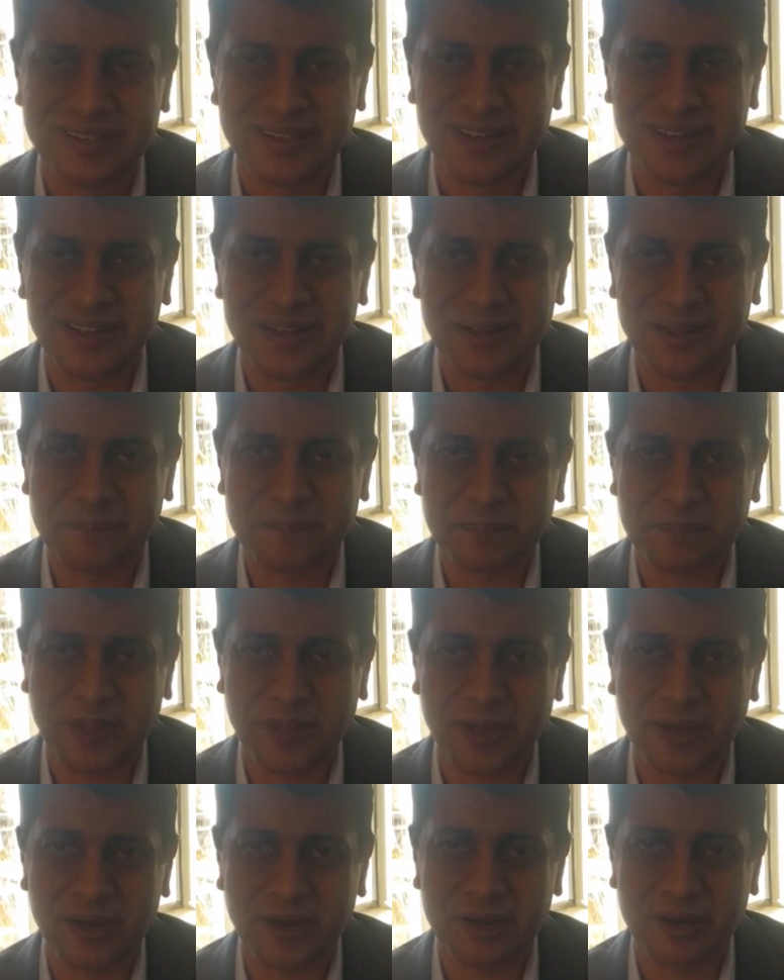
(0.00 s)

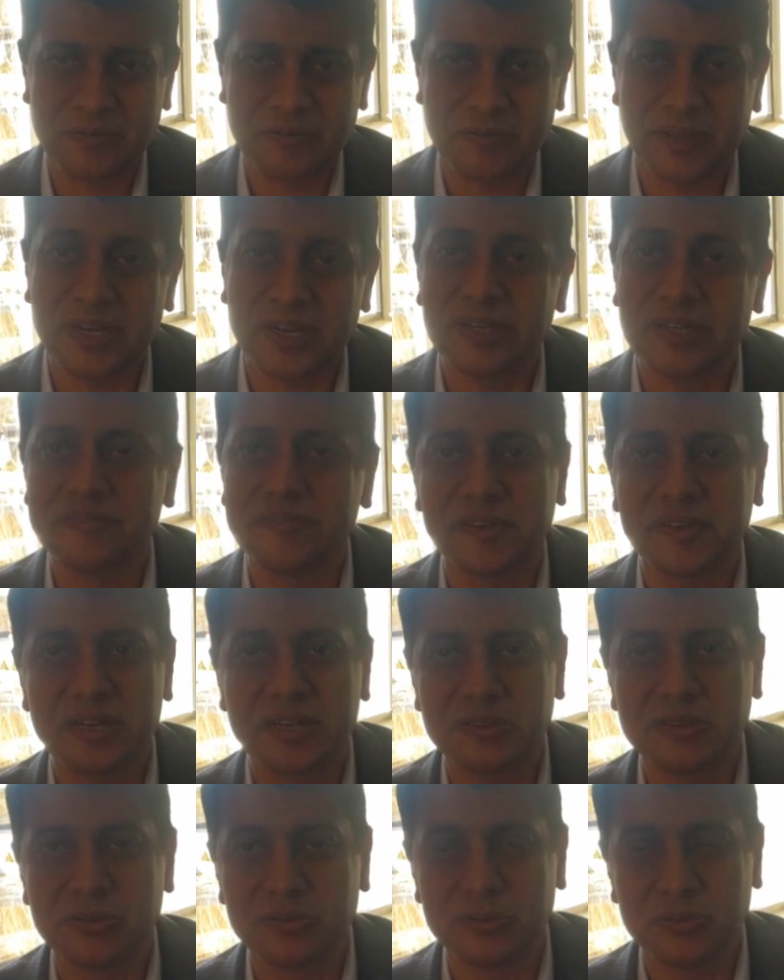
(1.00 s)
are very
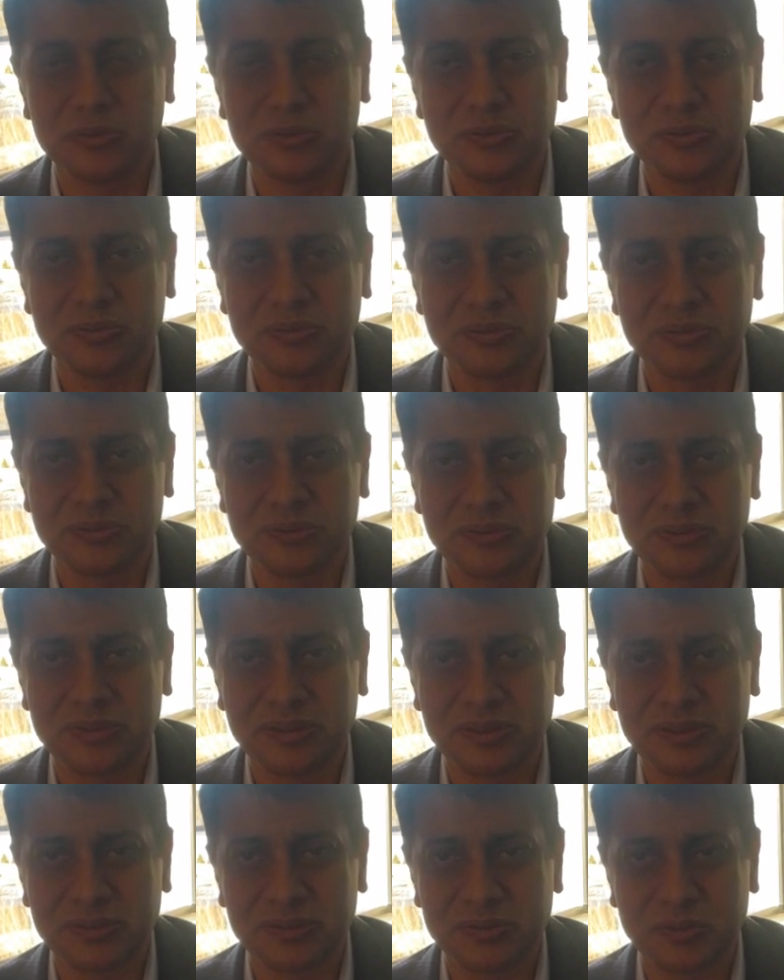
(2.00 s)
difficult to do
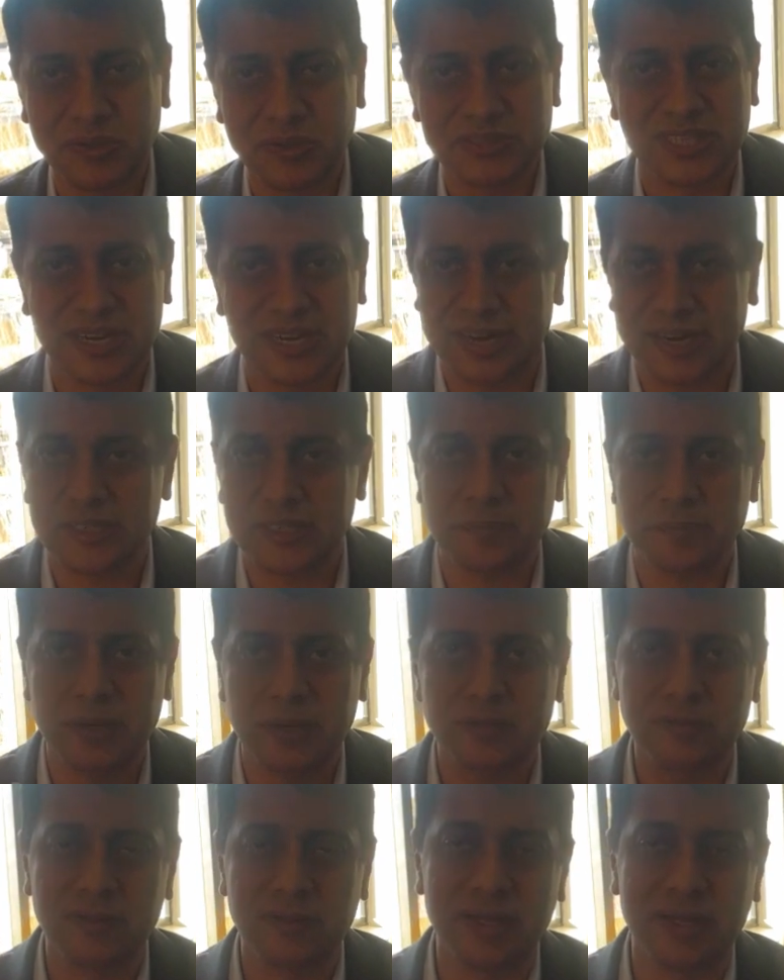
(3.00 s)
towards the latter part
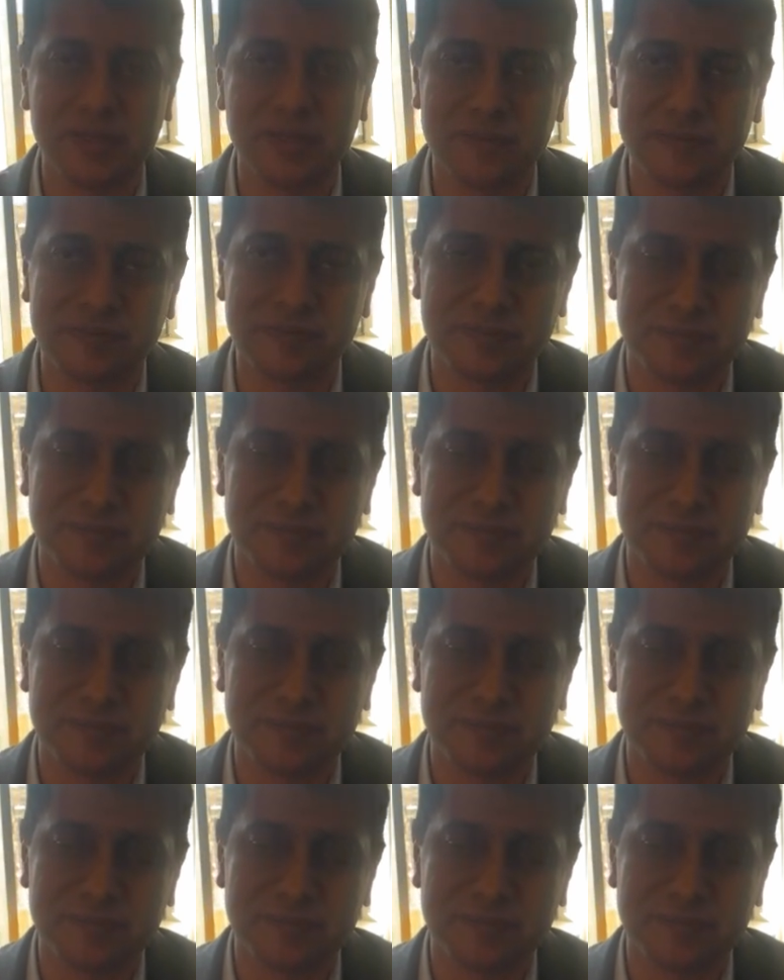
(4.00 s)
of the life.